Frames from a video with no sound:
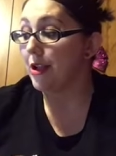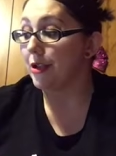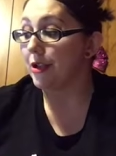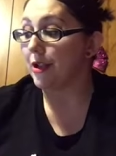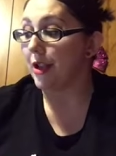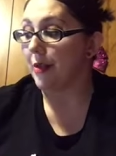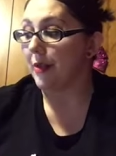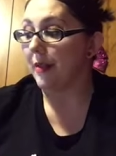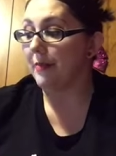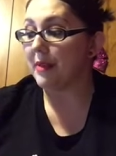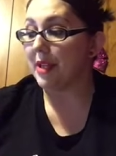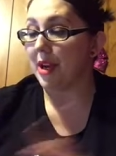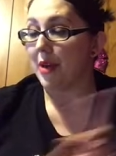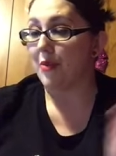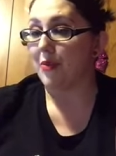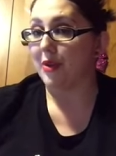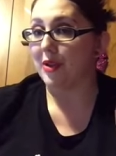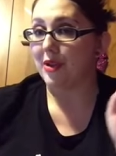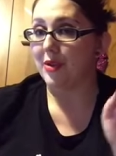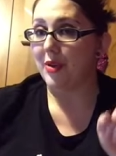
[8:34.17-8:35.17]
So let me know
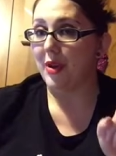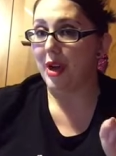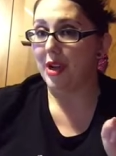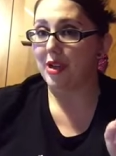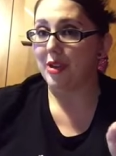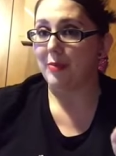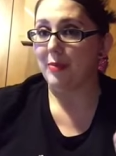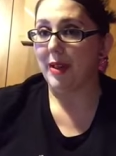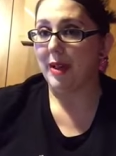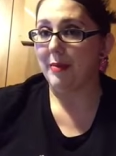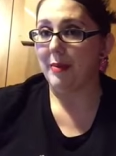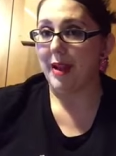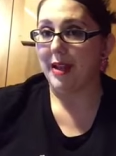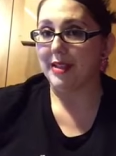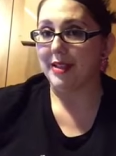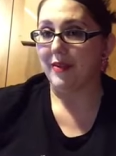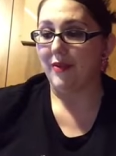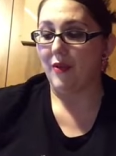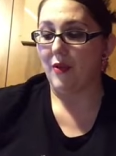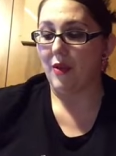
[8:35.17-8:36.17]
what you got in your Play by
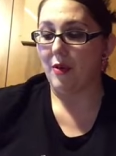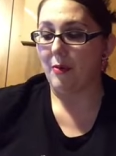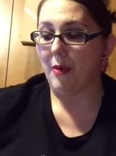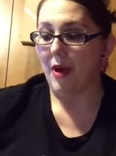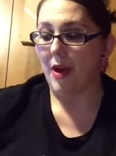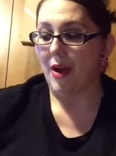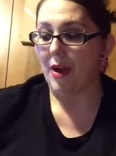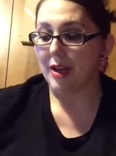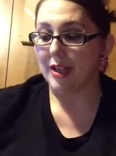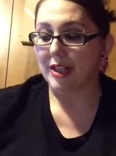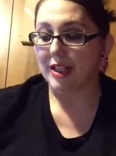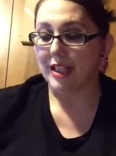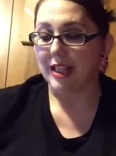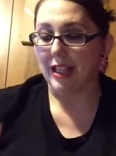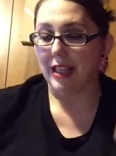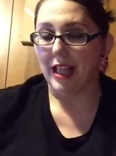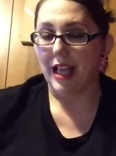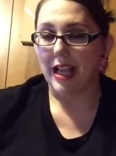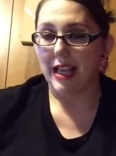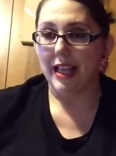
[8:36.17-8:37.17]
Sephora box. Do
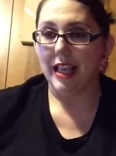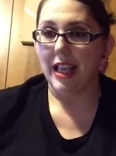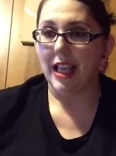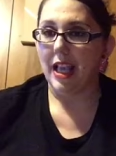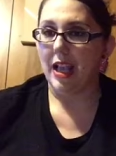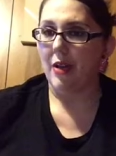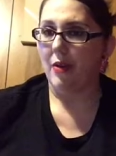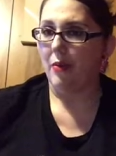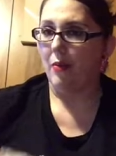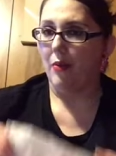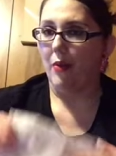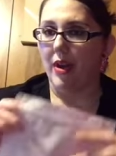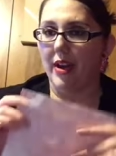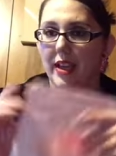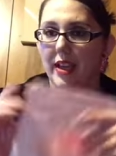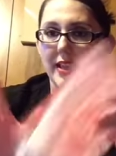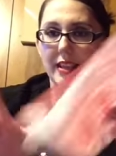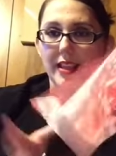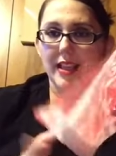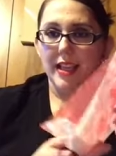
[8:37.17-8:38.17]
you like it? What
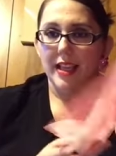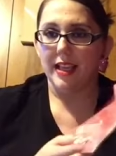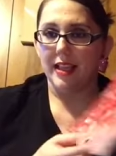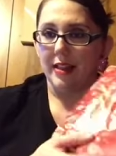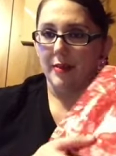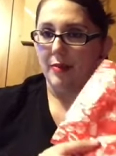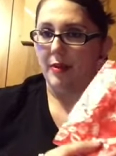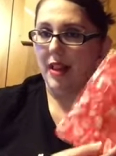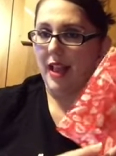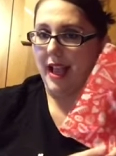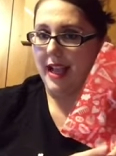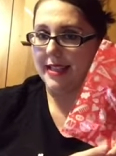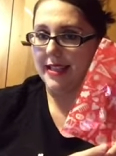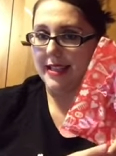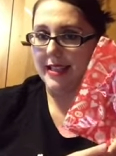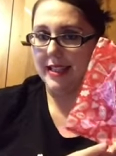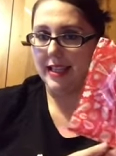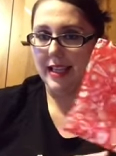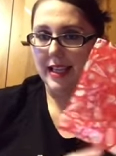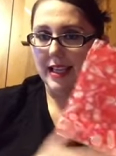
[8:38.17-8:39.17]
do you think of the
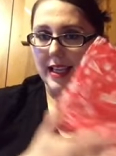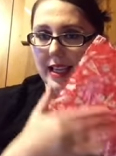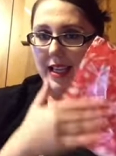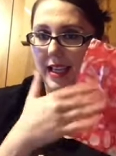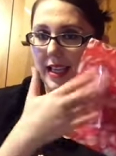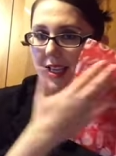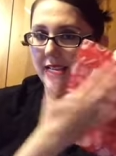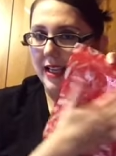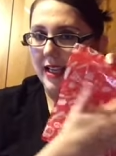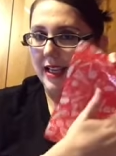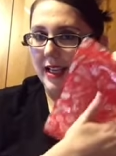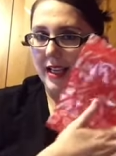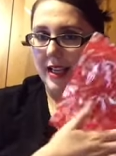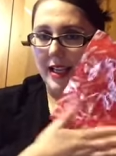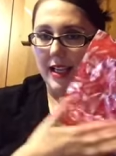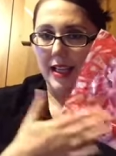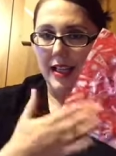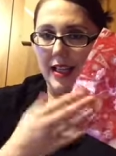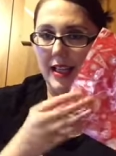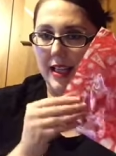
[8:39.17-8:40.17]
plastic?
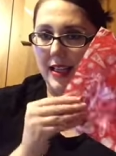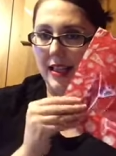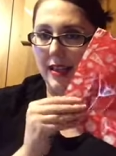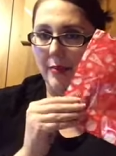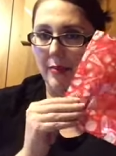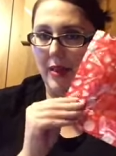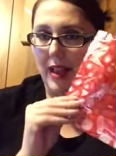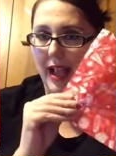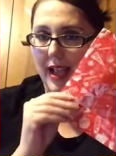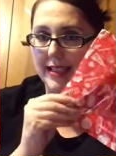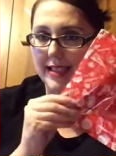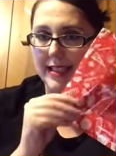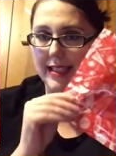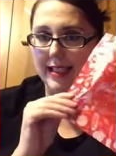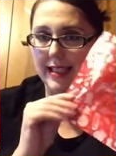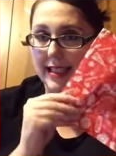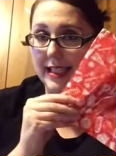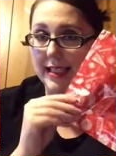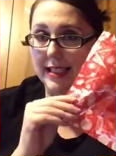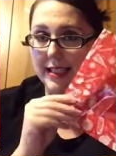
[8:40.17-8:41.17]
the
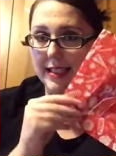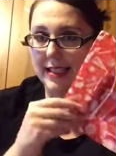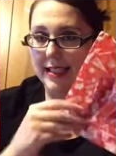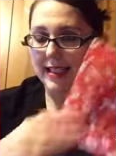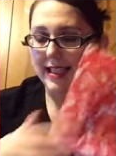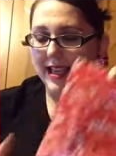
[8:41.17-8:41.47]
plasticness.